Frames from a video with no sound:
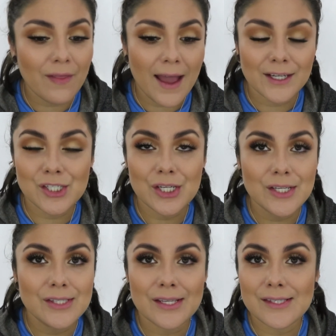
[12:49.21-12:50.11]

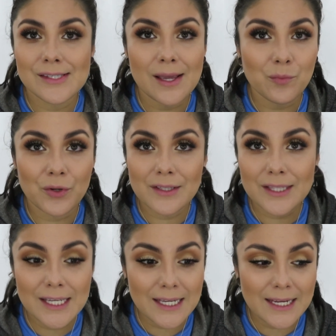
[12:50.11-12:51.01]
lashes
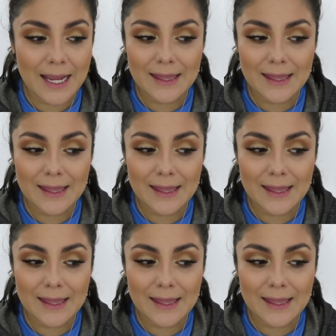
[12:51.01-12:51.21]
separately.